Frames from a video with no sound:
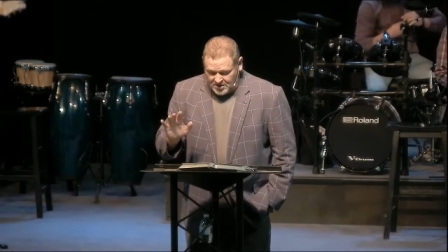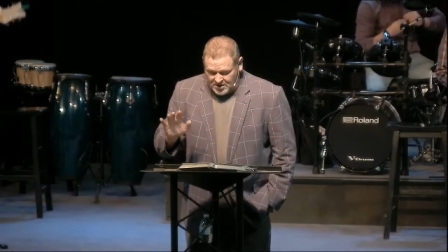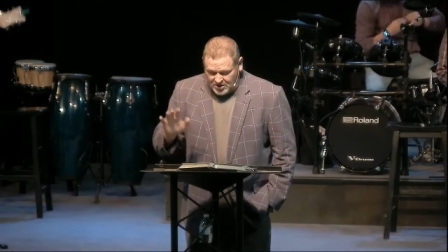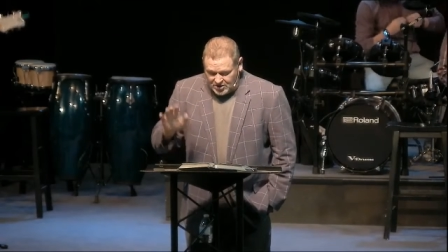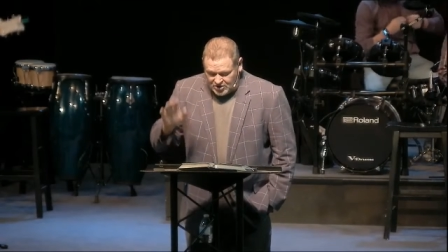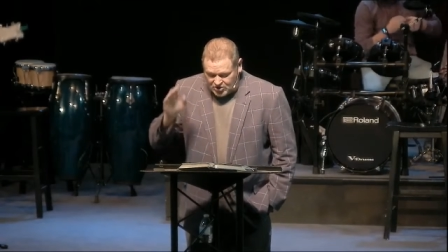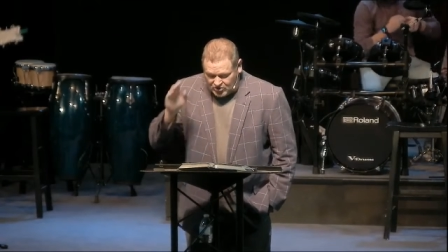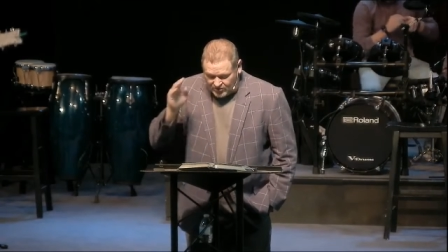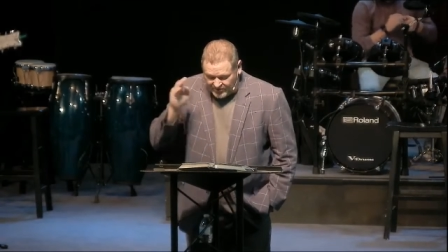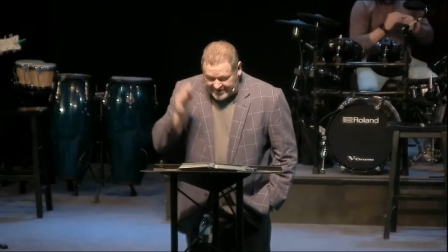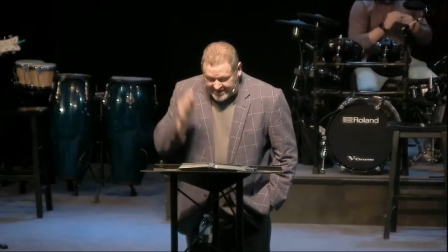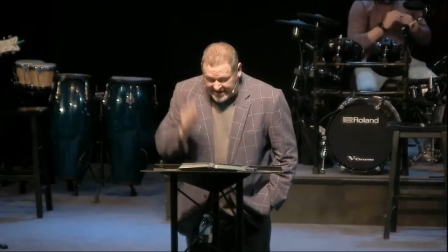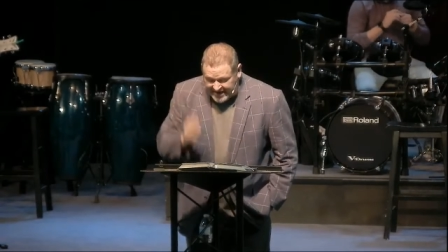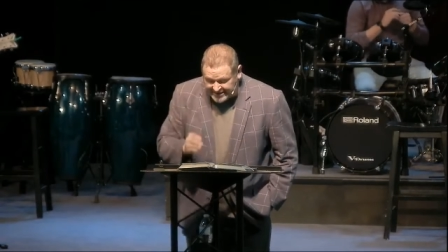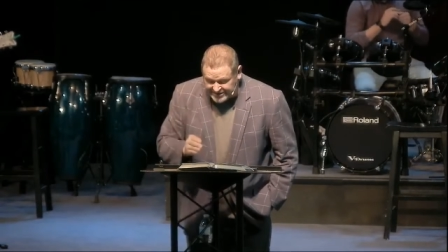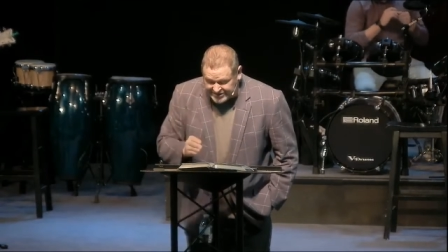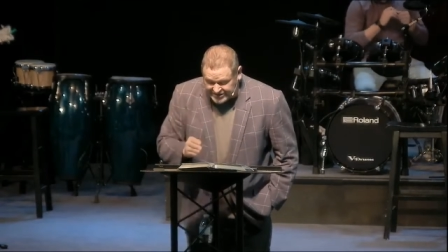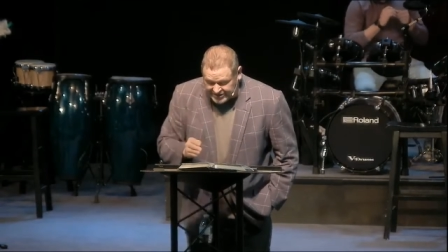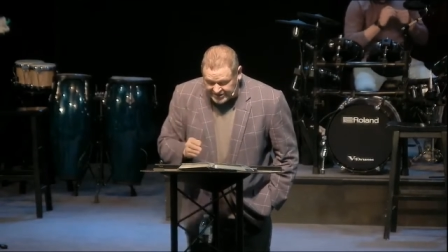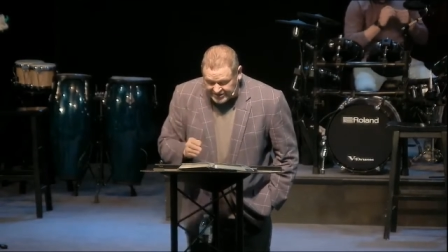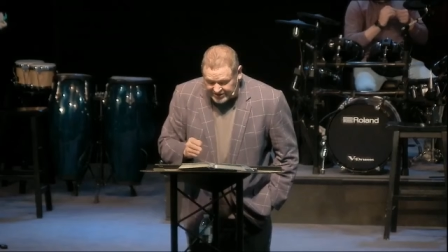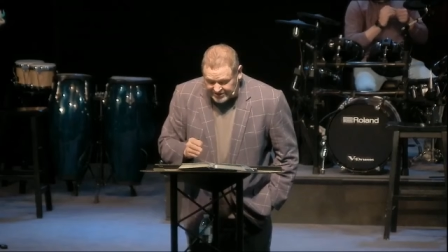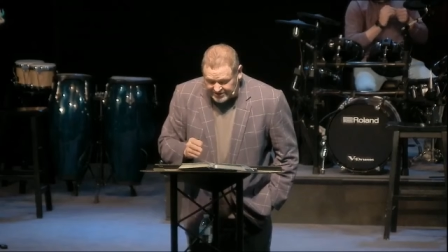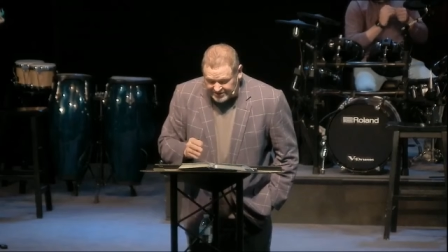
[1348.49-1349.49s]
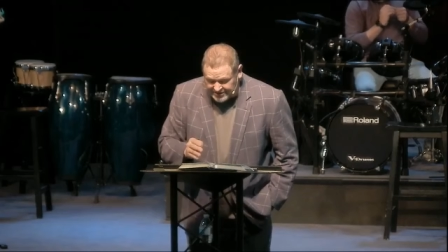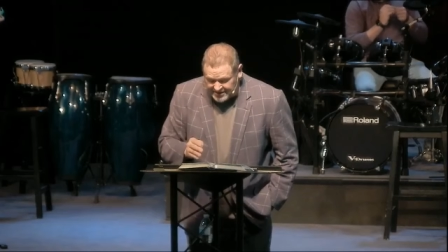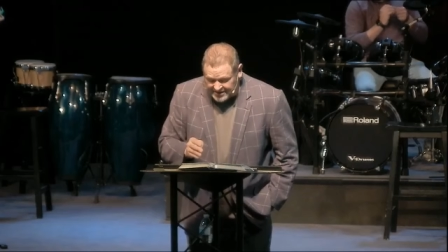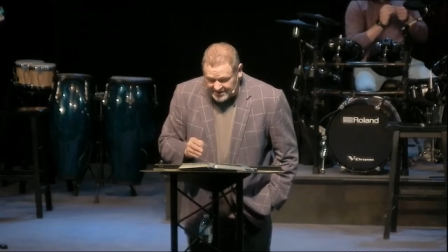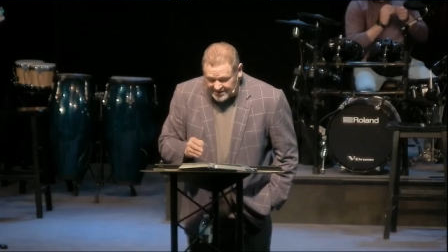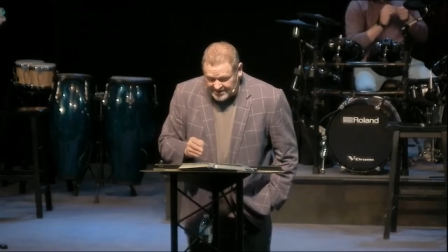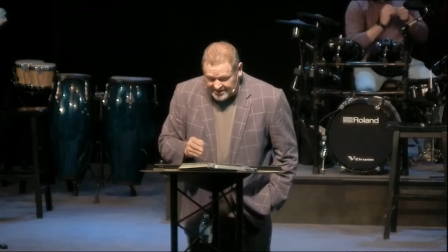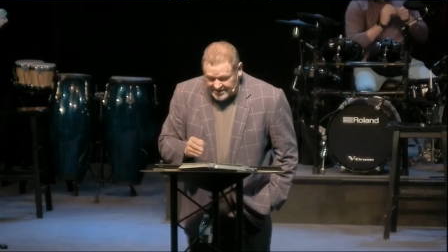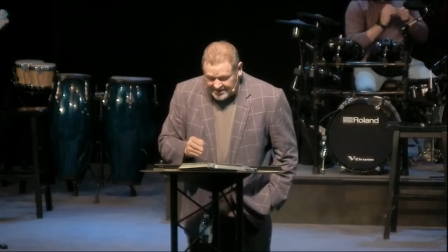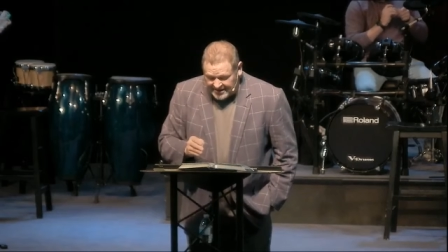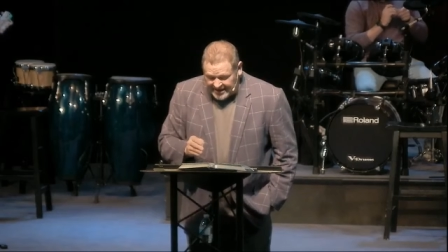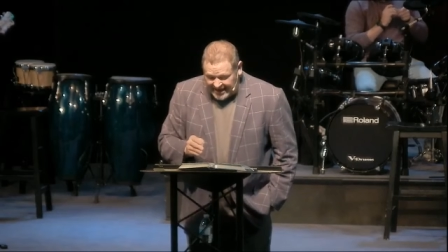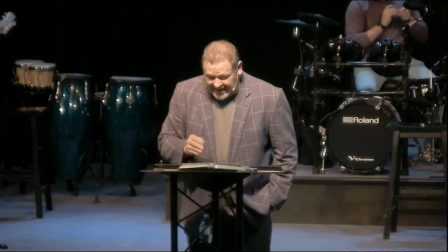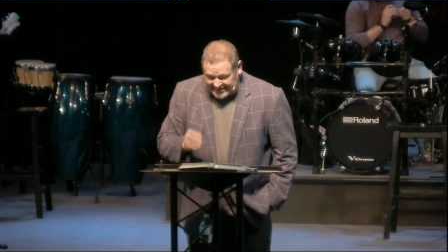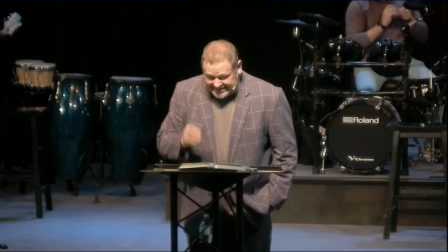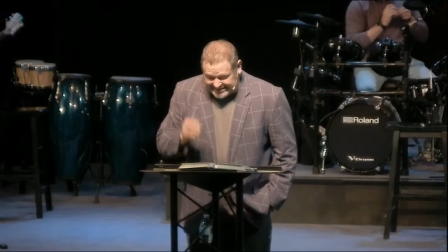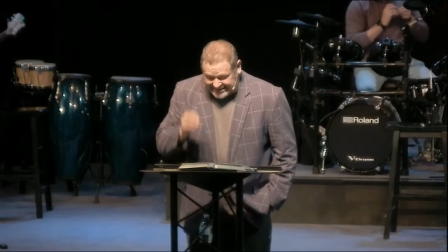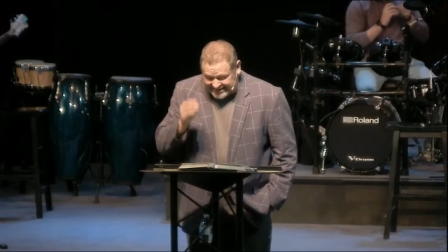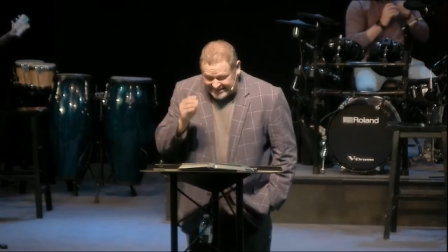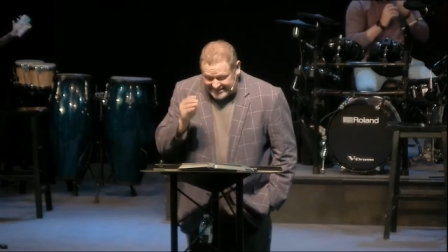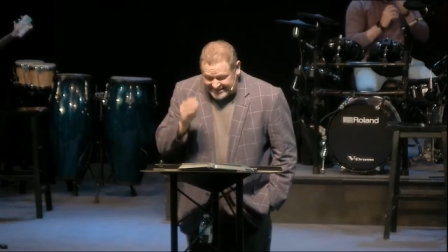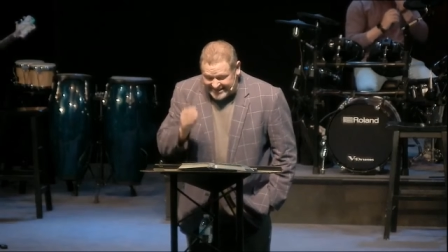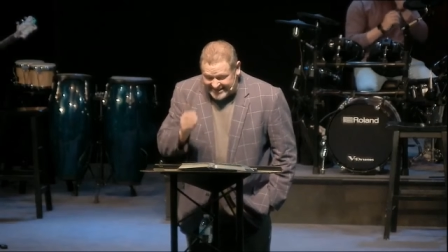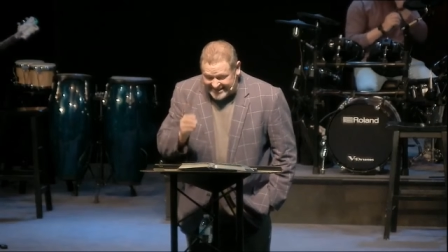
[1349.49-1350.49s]
Creation has a
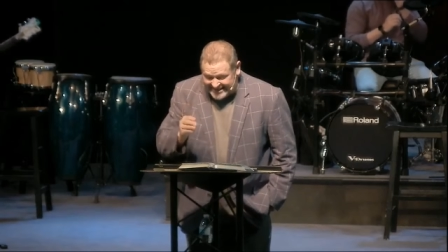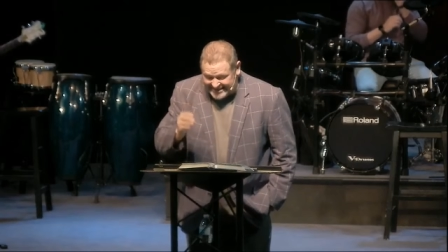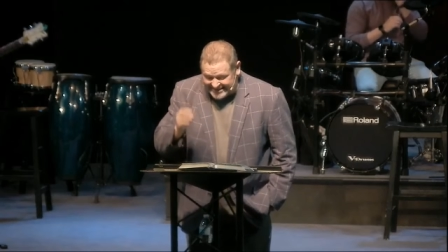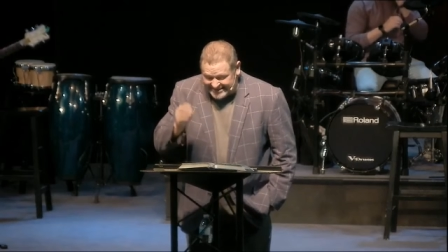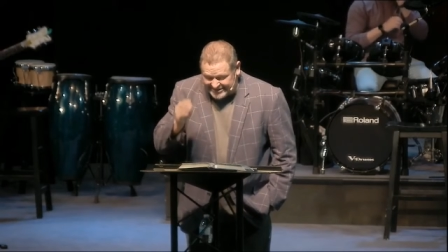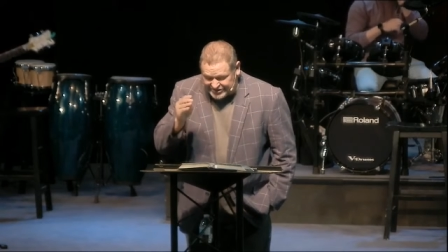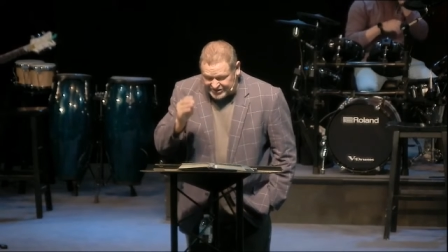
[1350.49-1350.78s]
need